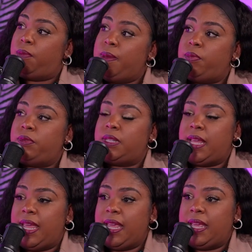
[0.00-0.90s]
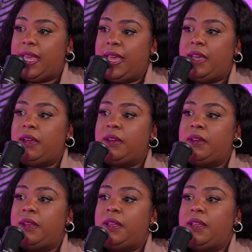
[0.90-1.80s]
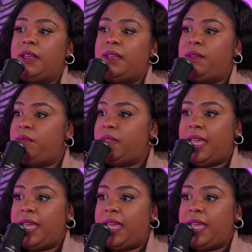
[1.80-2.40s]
people staying in care, and